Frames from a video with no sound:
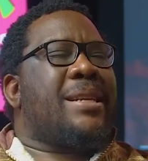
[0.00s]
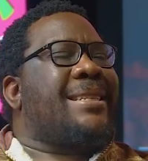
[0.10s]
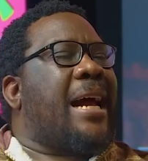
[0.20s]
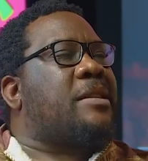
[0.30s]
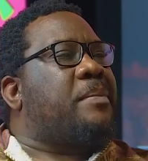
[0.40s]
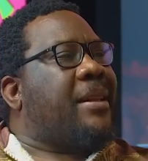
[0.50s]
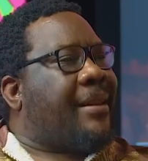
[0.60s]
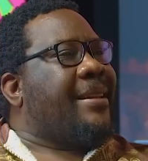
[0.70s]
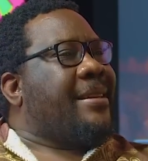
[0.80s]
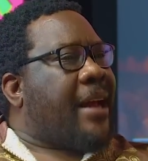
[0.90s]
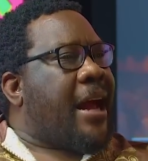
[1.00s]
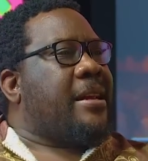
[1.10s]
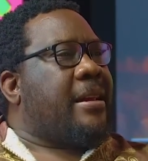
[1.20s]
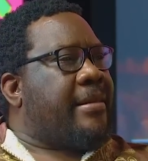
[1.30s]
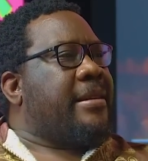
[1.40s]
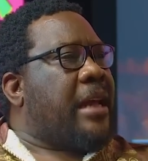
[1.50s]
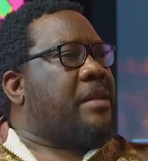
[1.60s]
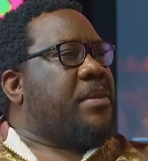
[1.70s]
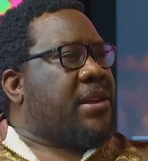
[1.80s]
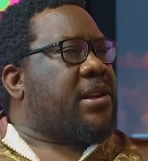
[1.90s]
Just be clean. Run a clean
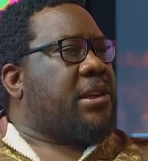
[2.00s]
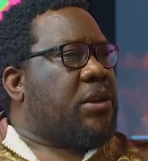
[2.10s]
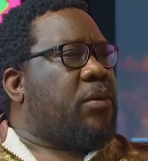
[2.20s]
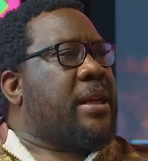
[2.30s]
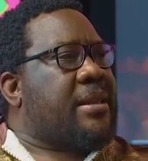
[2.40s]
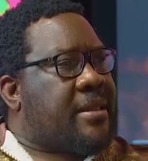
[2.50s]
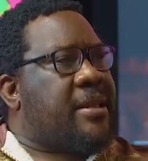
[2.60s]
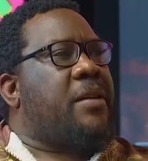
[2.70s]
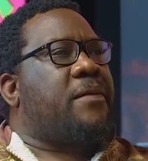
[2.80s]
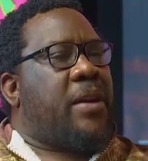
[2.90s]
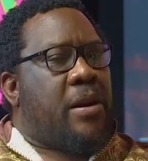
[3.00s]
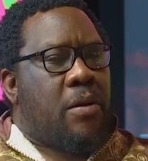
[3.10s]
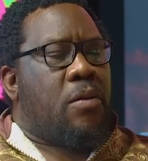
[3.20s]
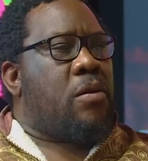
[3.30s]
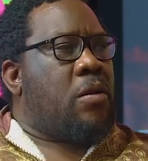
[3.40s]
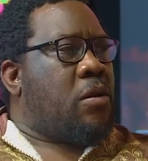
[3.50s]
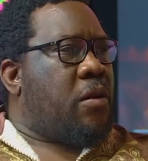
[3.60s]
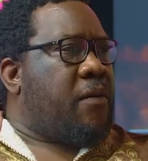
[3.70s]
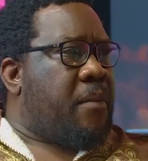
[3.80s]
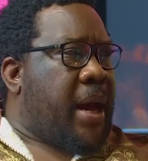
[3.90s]
administration will save a lot
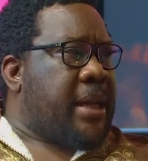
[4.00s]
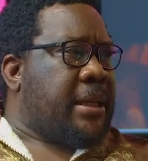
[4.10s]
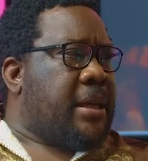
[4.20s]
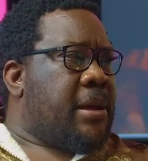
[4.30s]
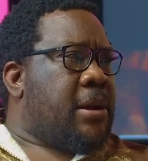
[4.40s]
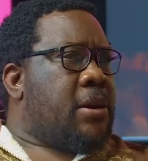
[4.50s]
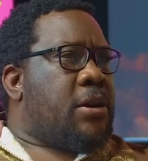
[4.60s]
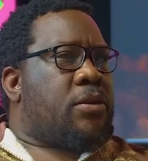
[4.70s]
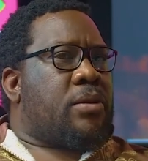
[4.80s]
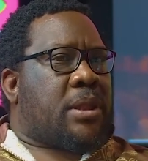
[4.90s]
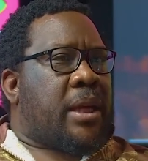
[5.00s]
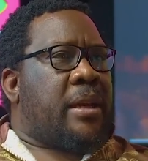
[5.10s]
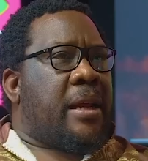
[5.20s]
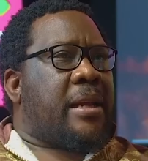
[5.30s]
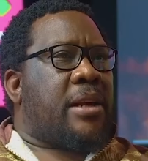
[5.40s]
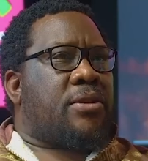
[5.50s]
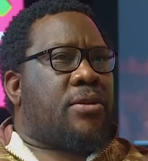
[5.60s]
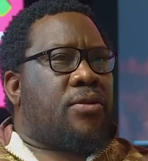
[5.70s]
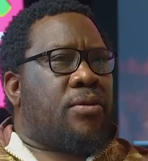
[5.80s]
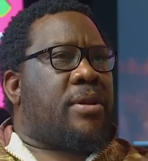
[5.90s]
of money to say, let us
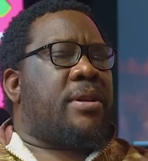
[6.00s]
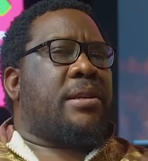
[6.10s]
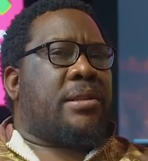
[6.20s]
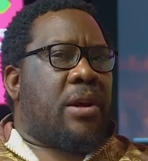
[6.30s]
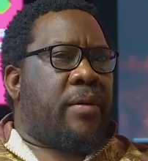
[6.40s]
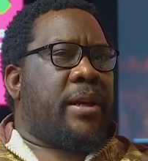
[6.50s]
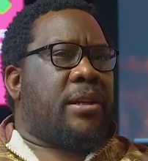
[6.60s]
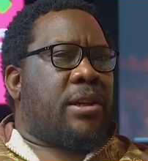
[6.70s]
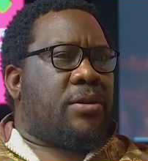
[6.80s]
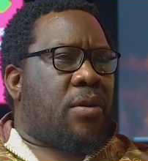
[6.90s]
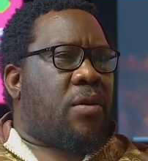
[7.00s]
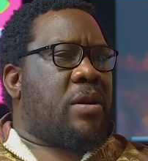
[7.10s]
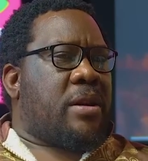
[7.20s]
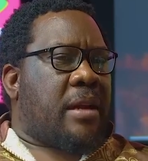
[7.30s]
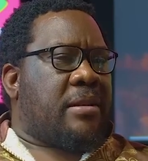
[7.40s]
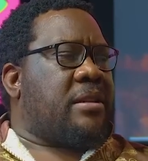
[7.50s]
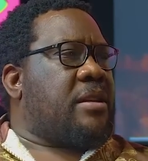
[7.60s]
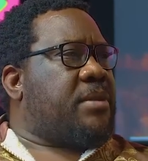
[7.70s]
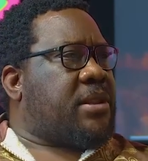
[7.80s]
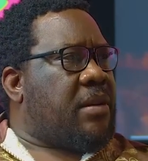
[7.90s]
do things the way Tito conducted
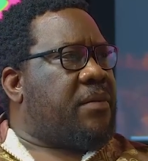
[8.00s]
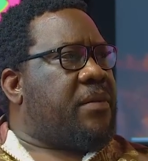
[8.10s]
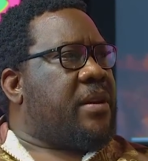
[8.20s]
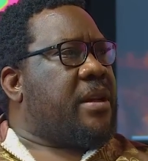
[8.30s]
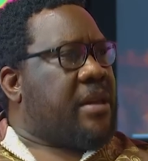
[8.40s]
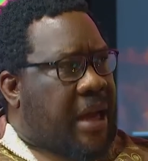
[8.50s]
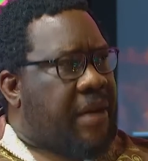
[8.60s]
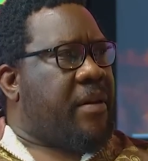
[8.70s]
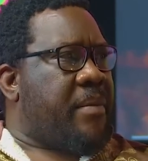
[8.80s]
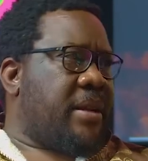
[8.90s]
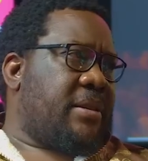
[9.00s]
himself in government.